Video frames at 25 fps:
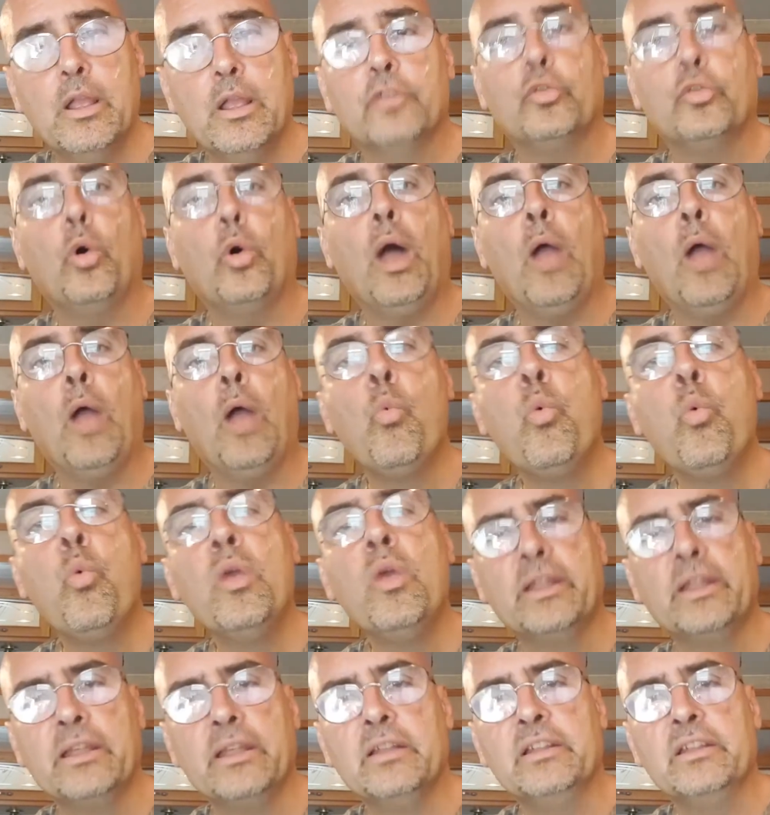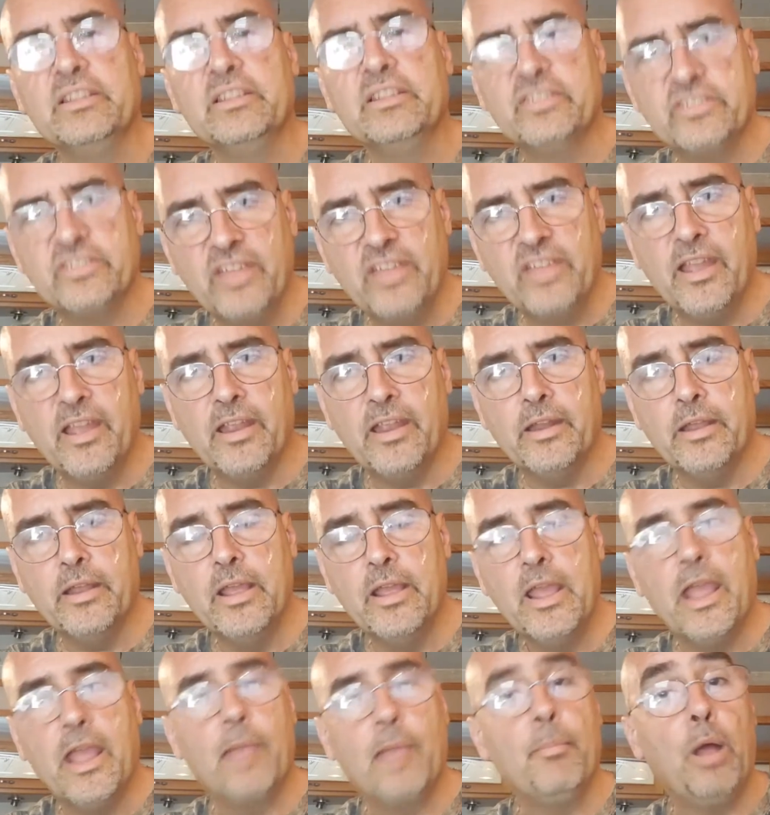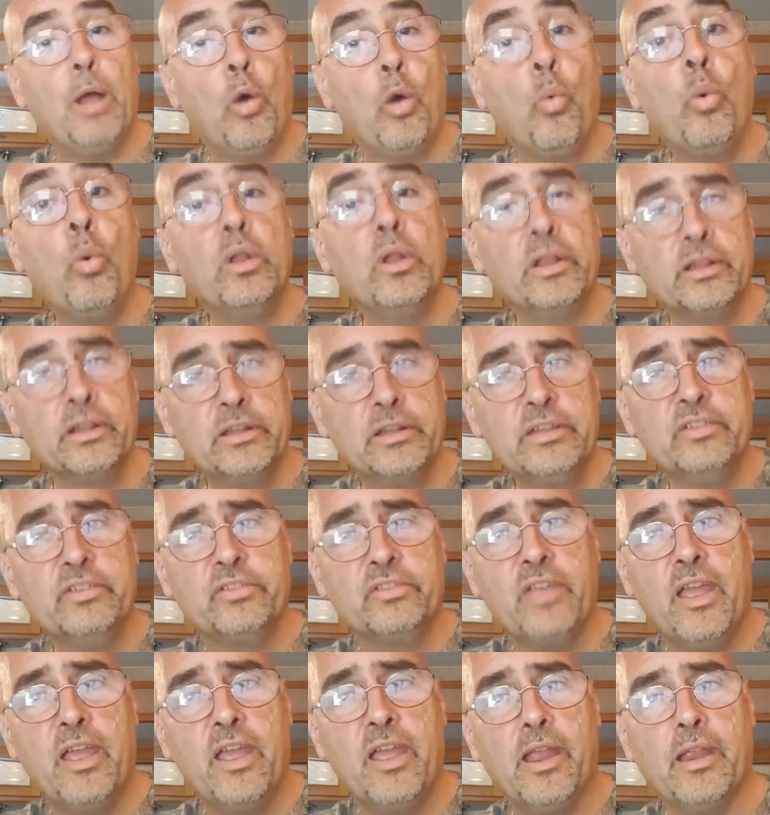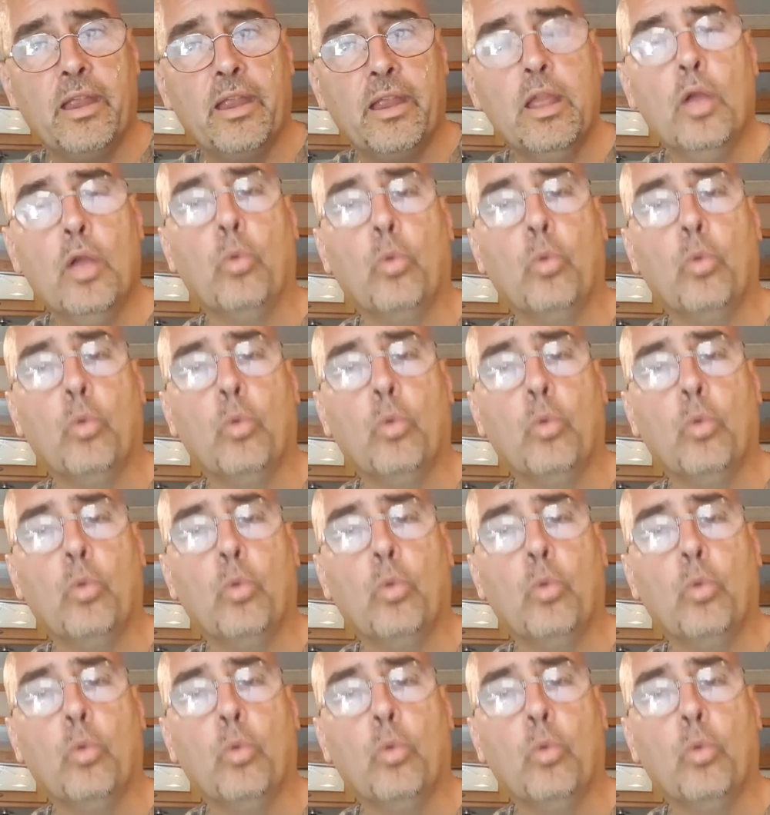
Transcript: So I willingly stayed. And by willingly staying,